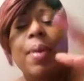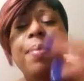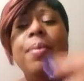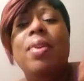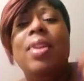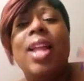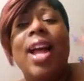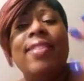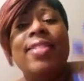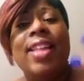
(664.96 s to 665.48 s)

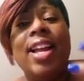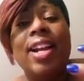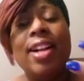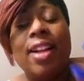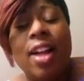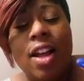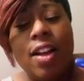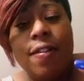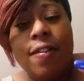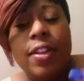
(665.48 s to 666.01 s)
like that
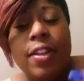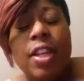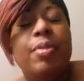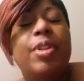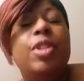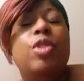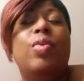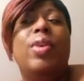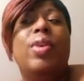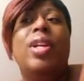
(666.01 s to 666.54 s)
conflict
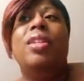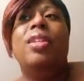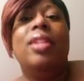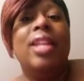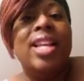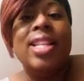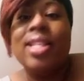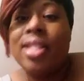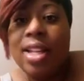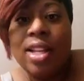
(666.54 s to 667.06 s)
between
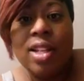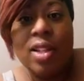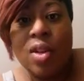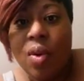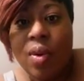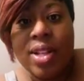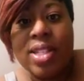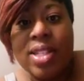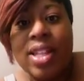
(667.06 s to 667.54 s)
Issa and Lawrence.